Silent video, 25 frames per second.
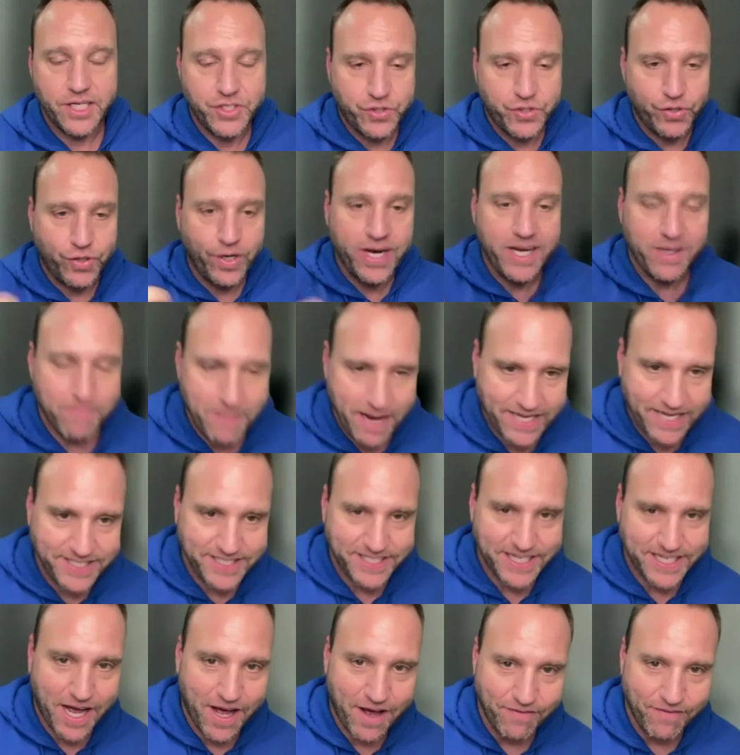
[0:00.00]
to trick
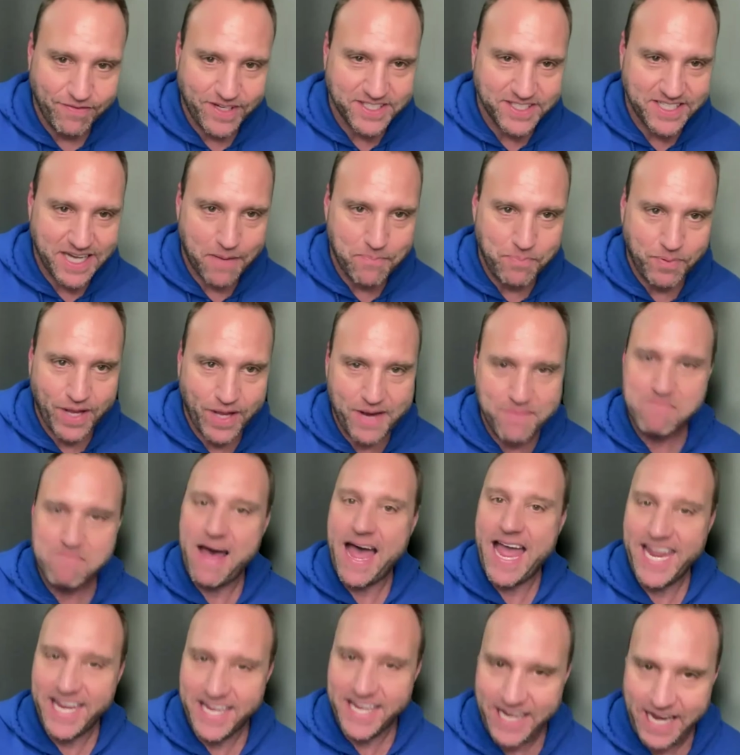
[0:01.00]
myself, because I play
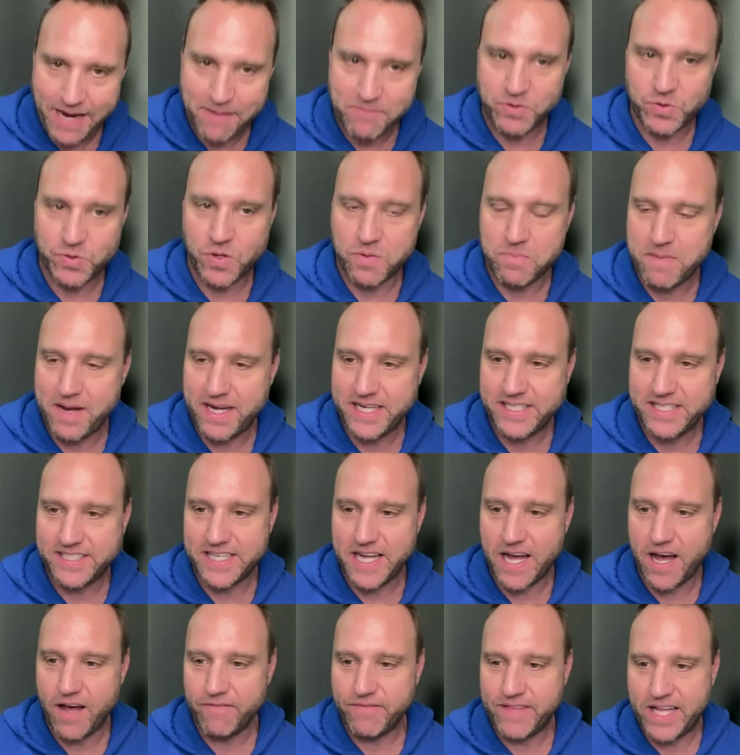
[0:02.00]
mind games with
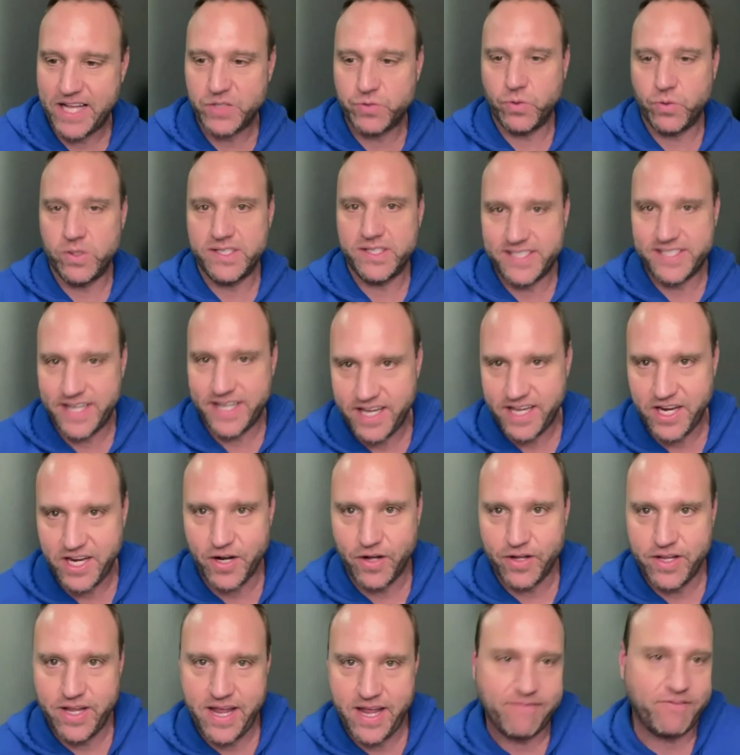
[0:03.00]
myself, that's what
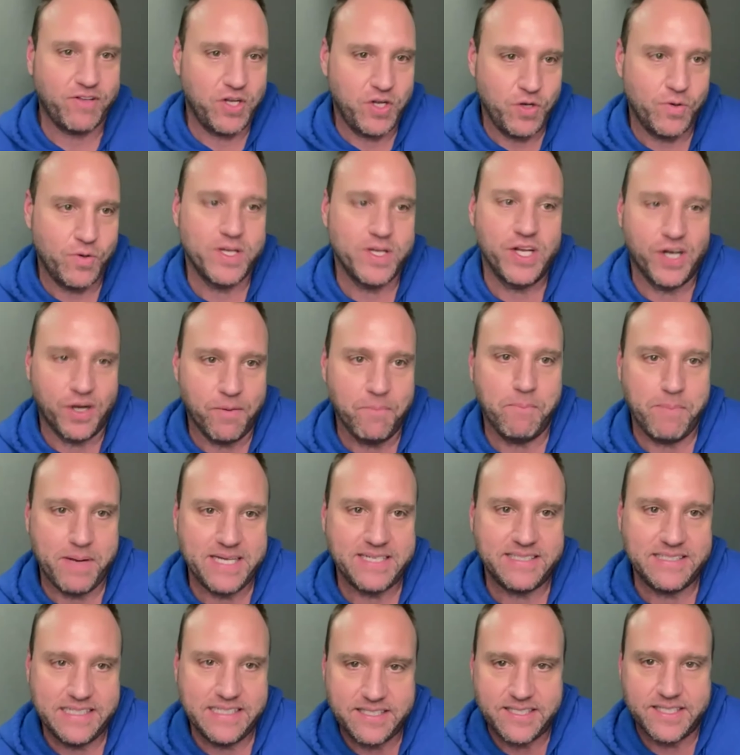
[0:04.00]
you have to do when you're in
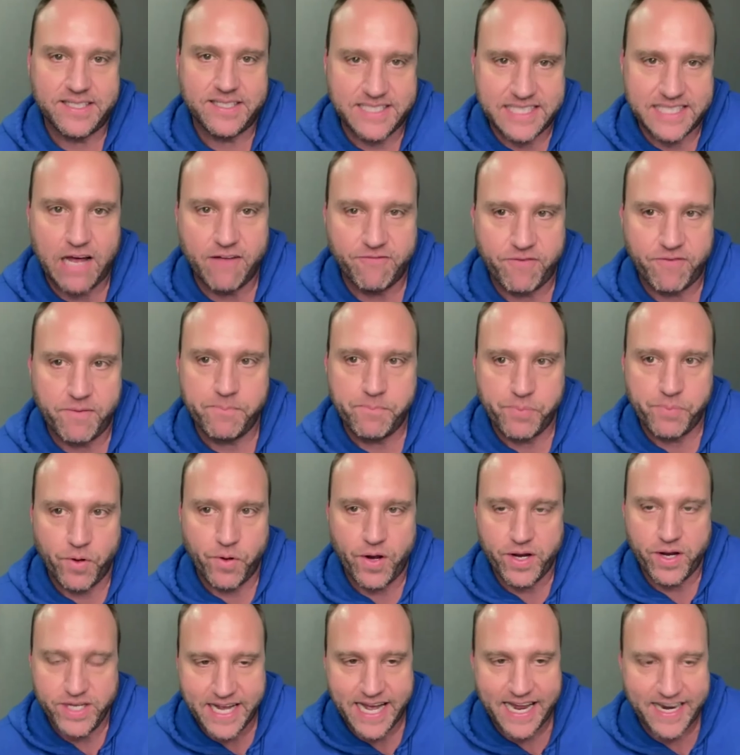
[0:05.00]
business and
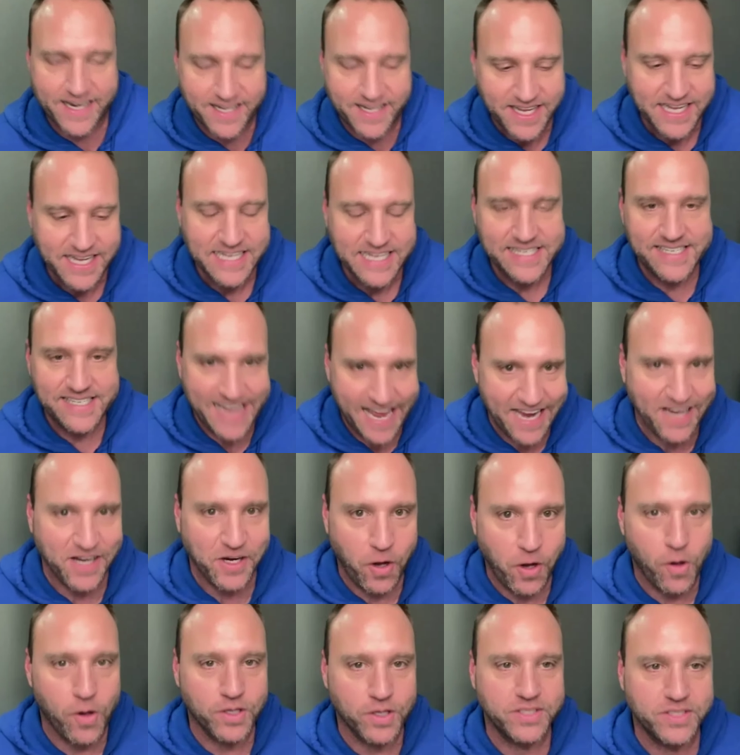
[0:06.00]
self-employed. You got to
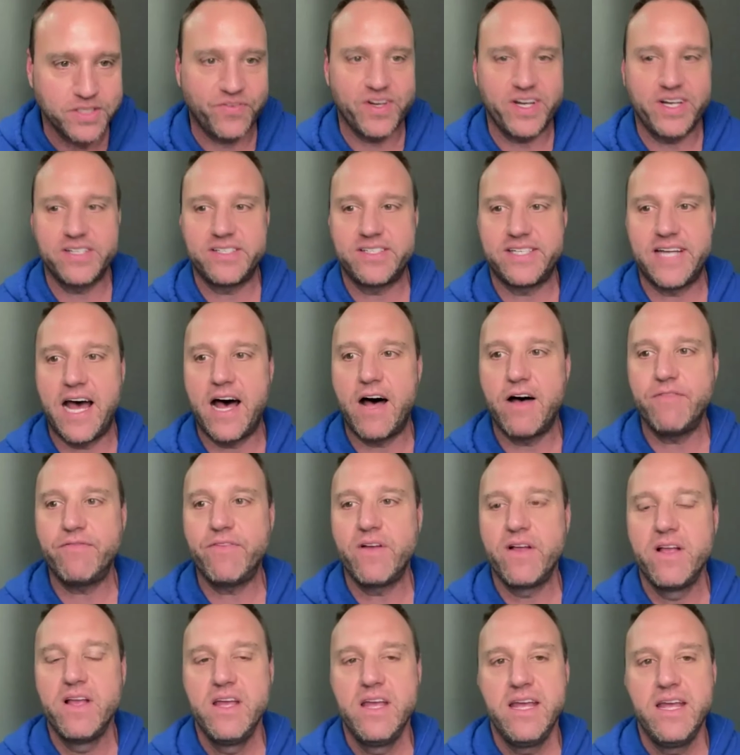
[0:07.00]
set goals for
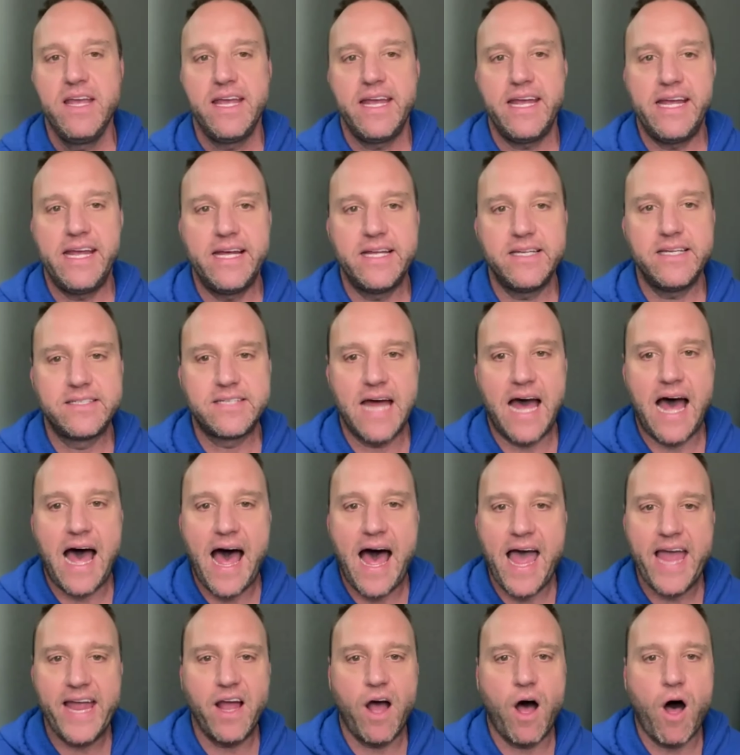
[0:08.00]
yourself. Is
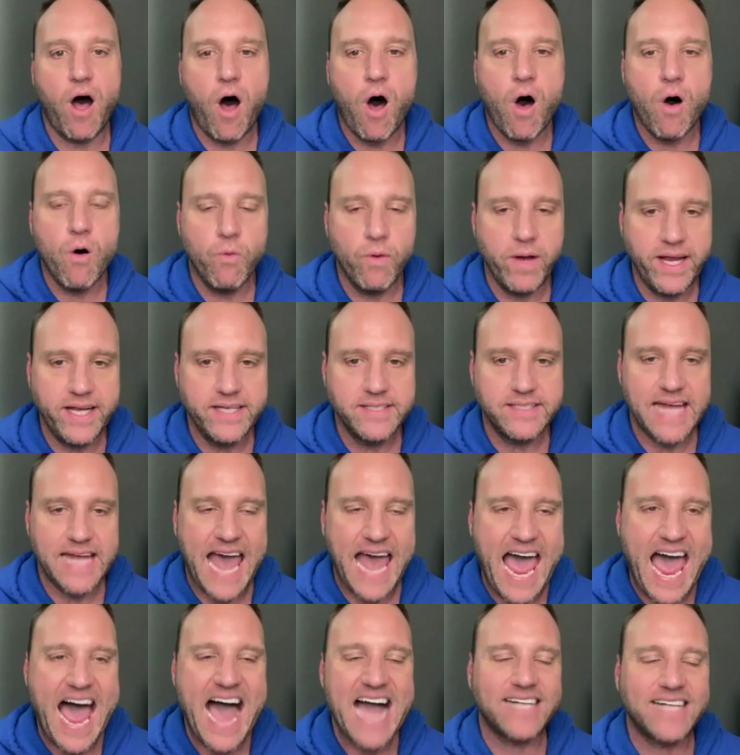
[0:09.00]
I always
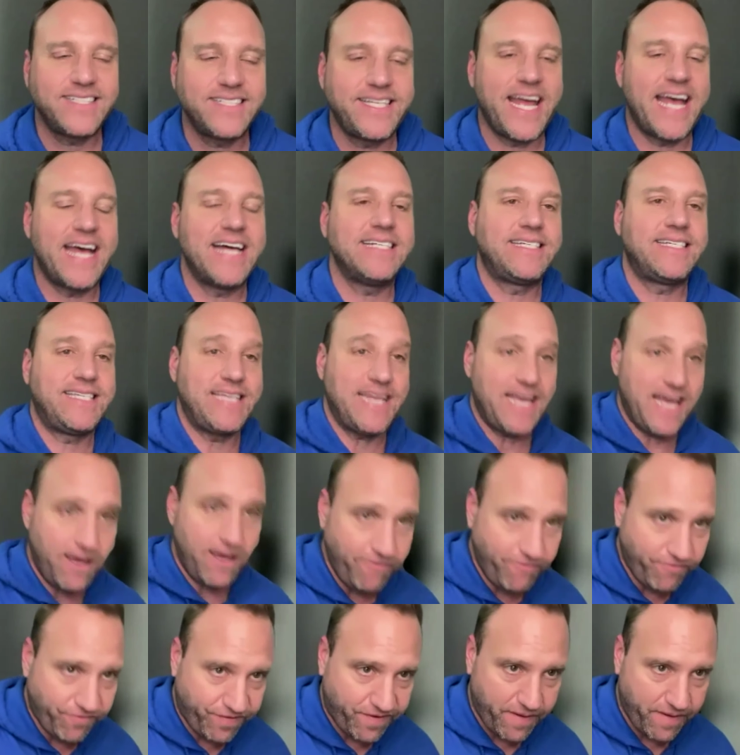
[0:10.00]
act as
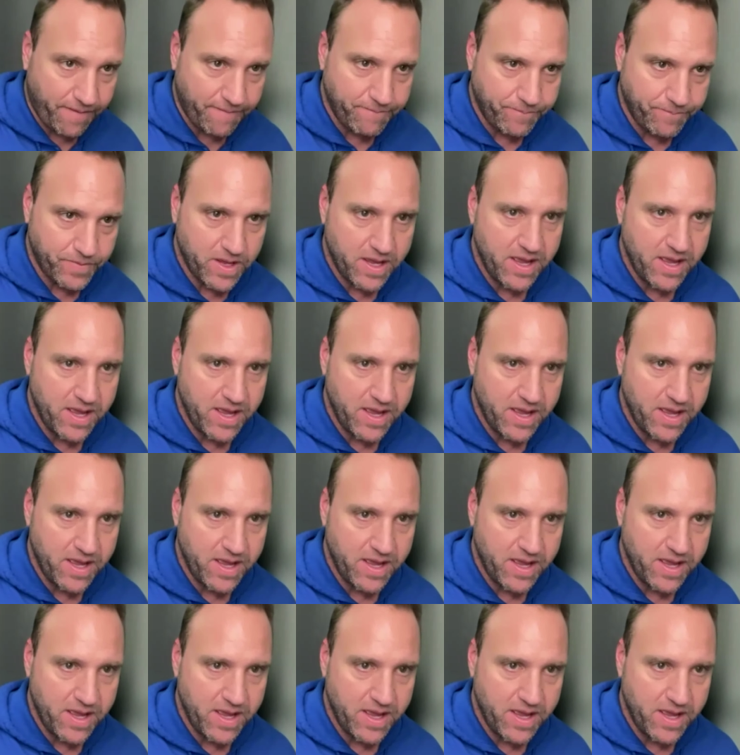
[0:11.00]
if